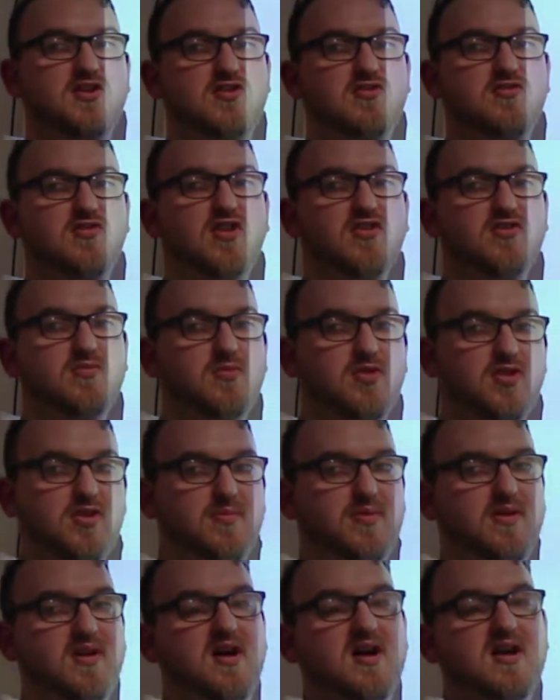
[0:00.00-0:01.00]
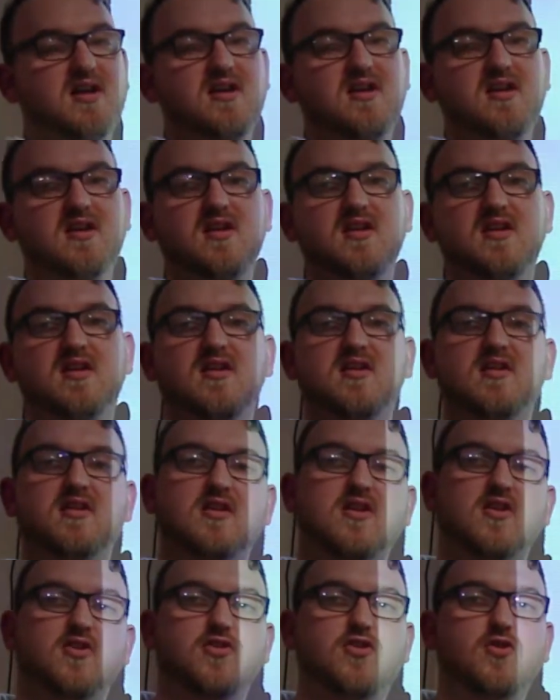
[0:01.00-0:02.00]
to cross multiply
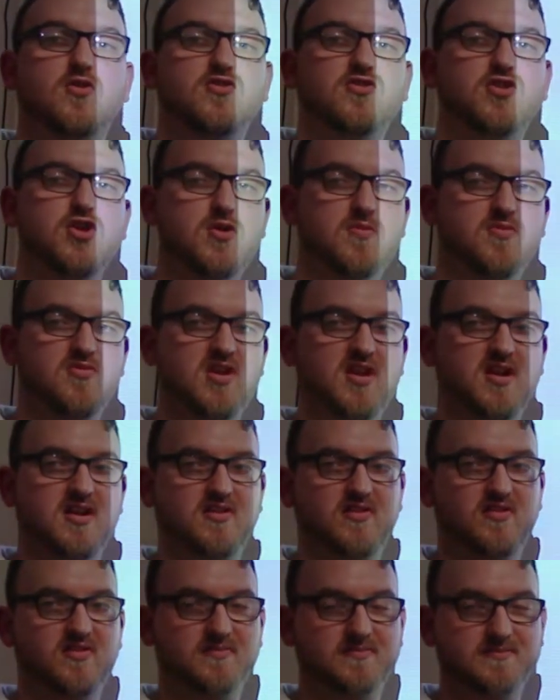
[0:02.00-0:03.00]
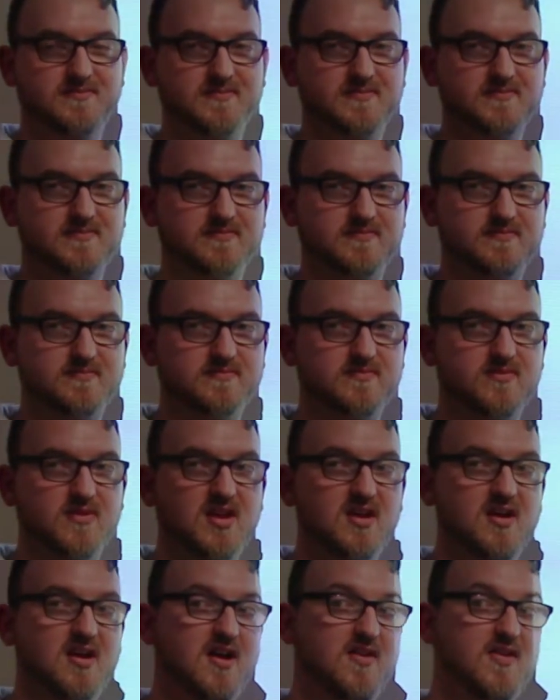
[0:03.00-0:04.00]
those numerators,
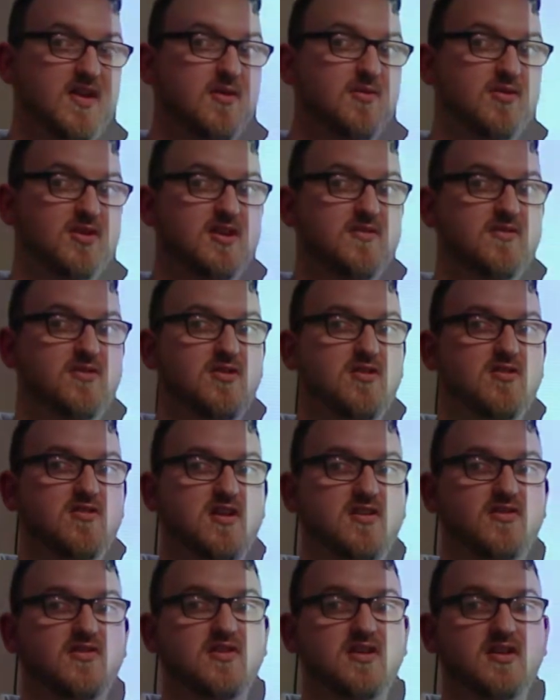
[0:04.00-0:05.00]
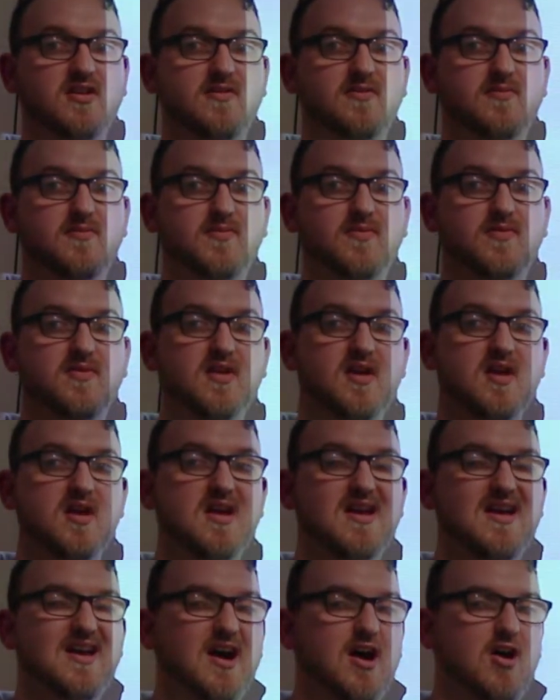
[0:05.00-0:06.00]
and that will give you your answer.
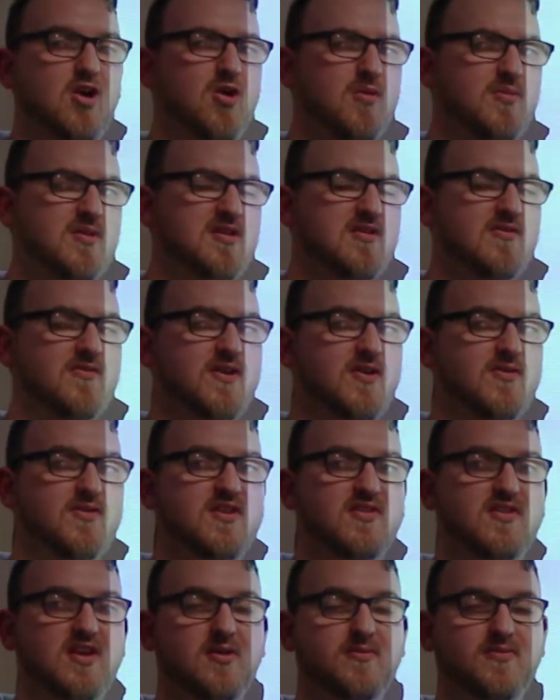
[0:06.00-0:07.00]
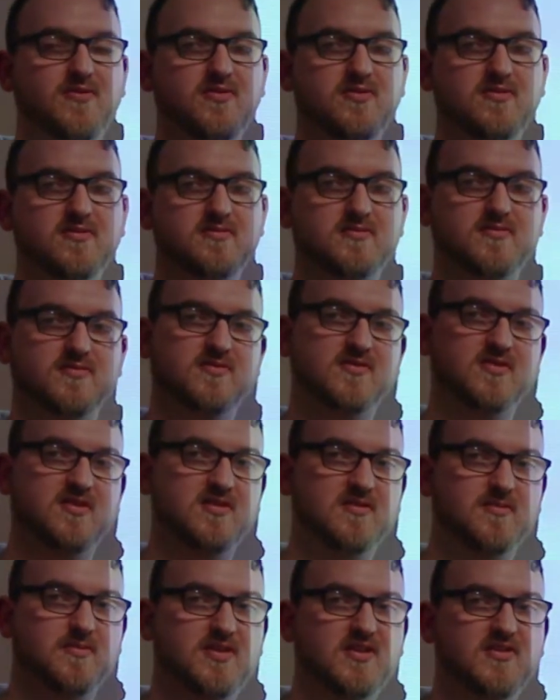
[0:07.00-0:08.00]
I hope that you found this helpful.
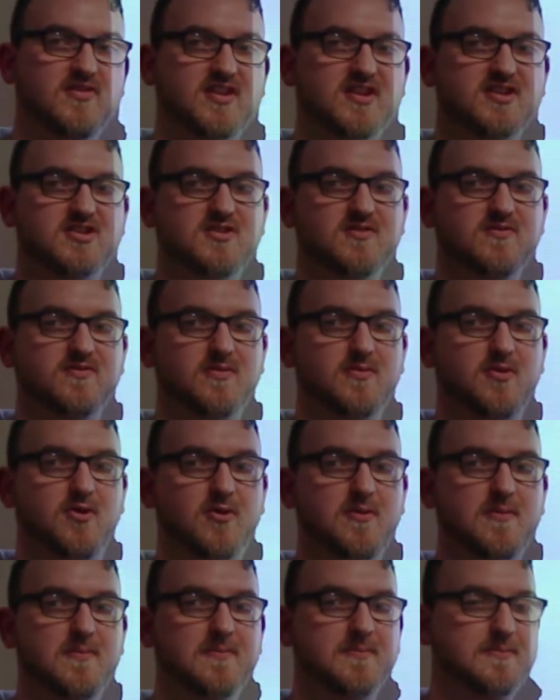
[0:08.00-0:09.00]
Please stay tuned for more.